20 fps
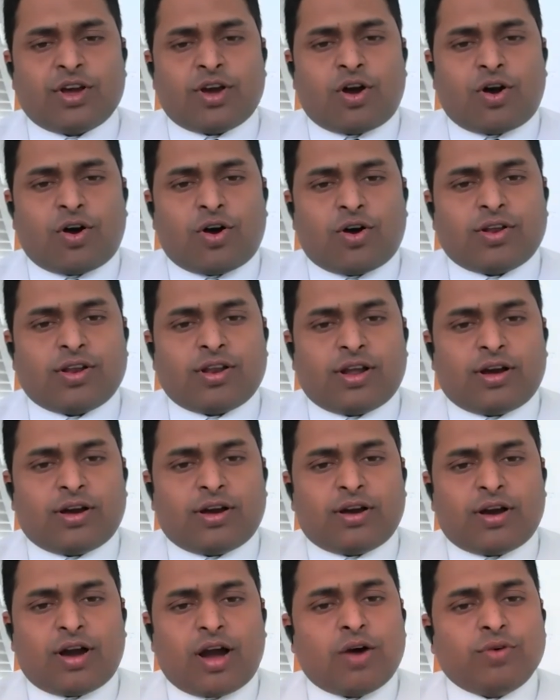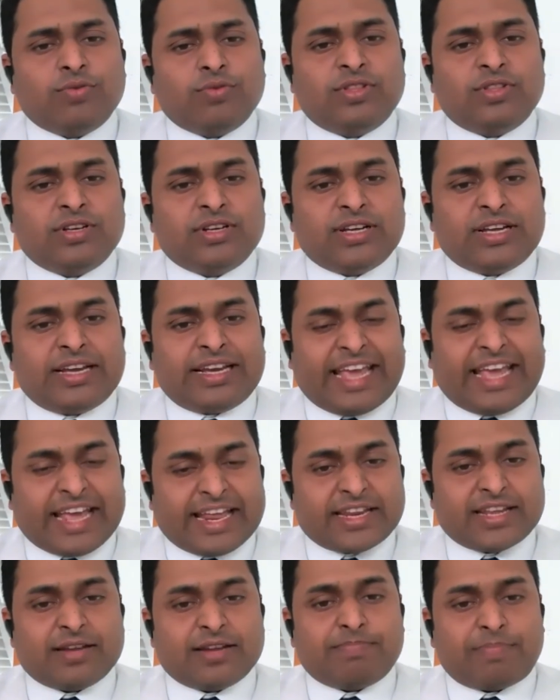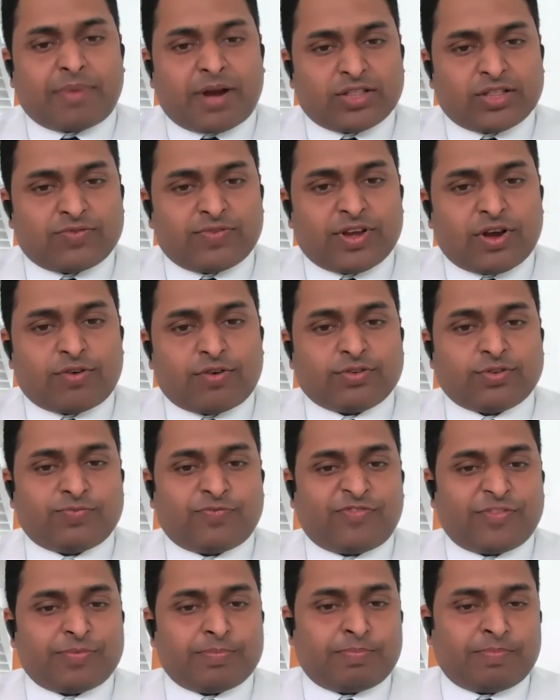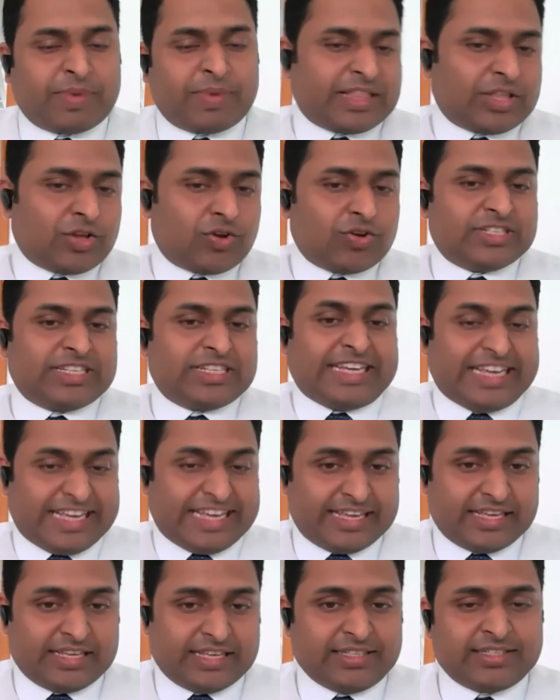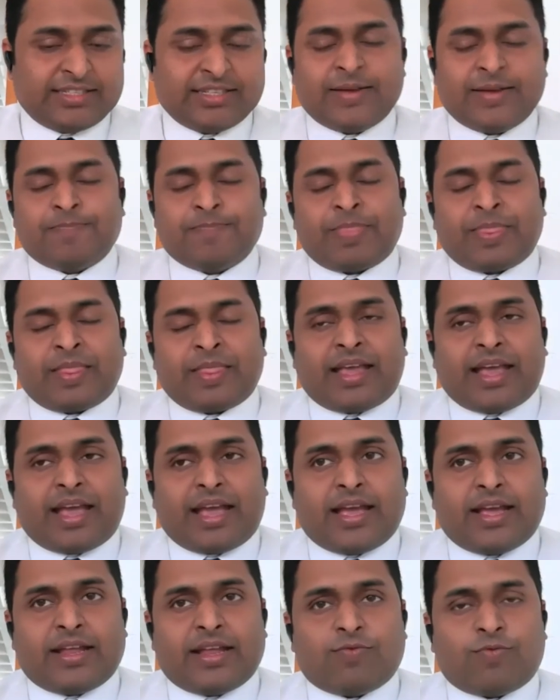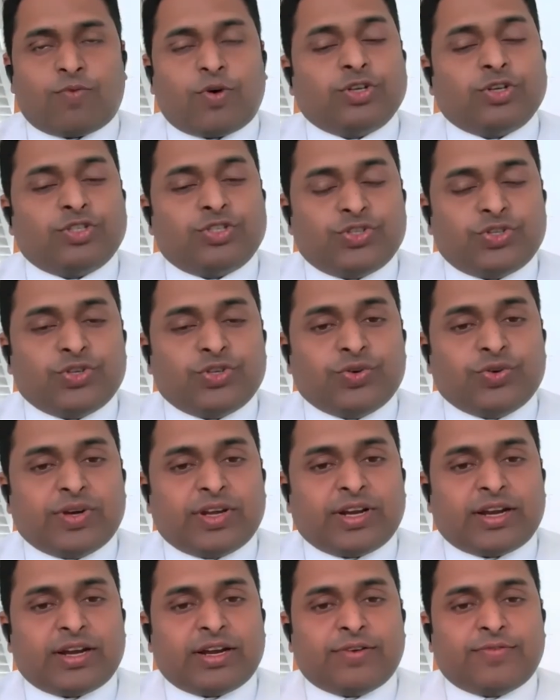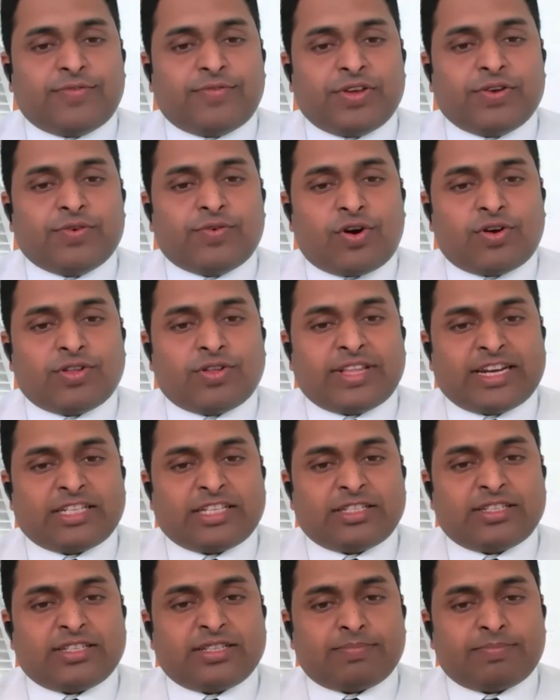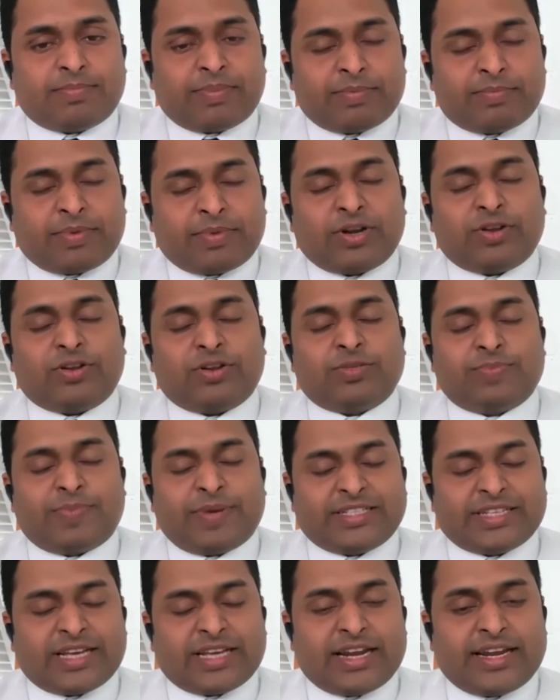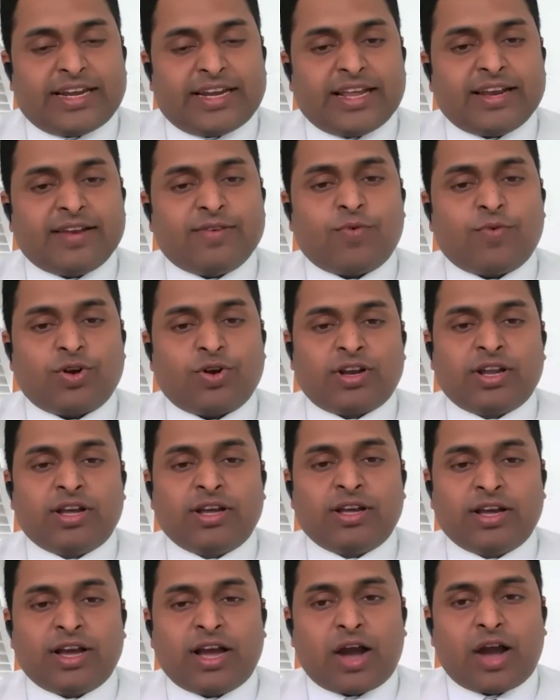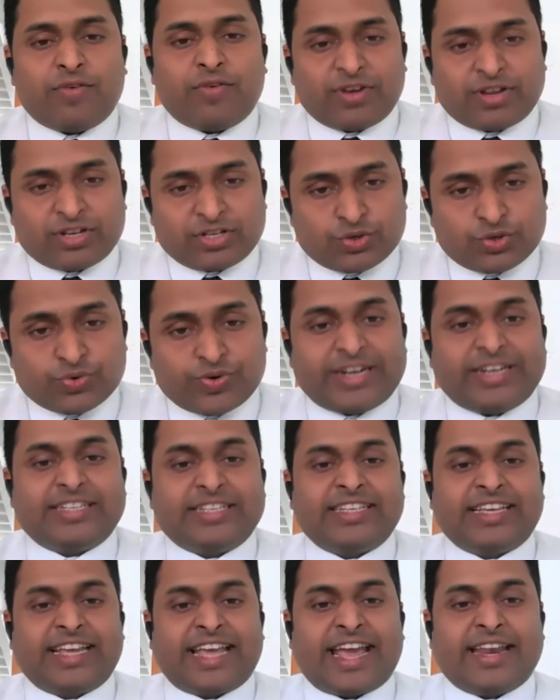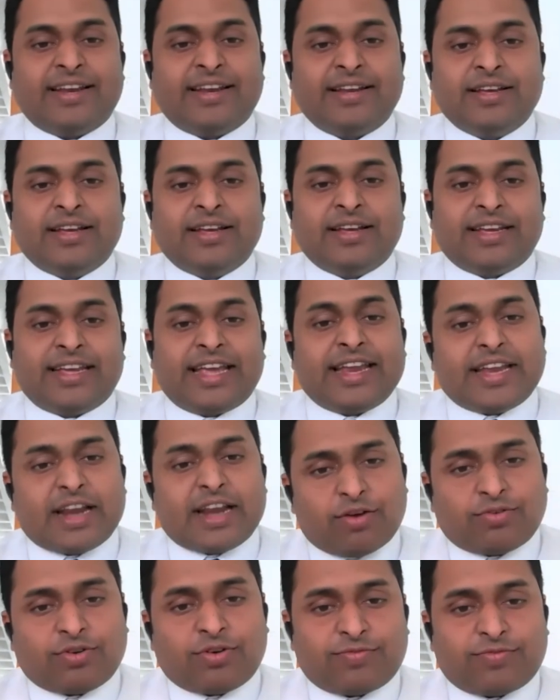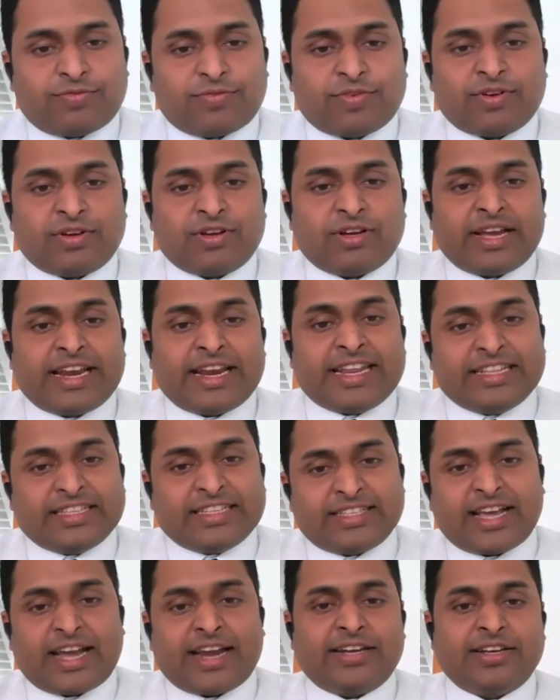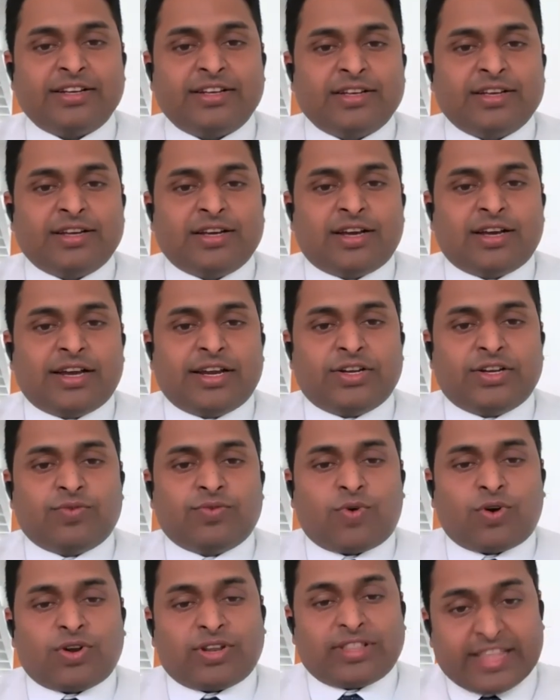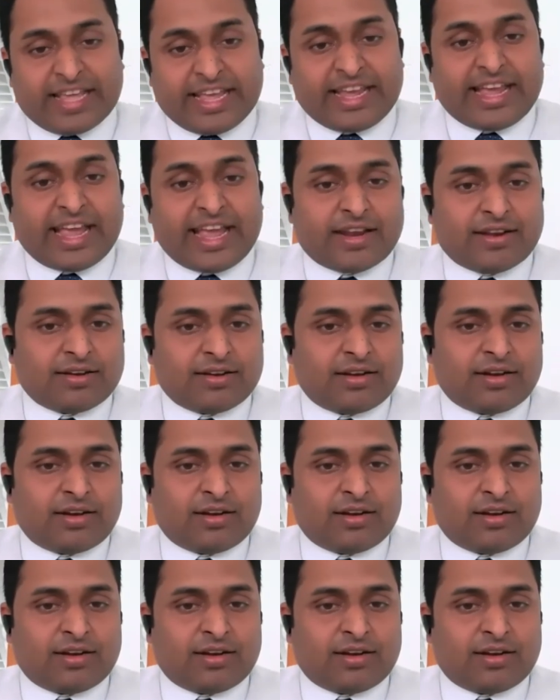on how the career pathway of pathology is, and what's your view on that particular specialty, and what our students can get out of an insight into what they can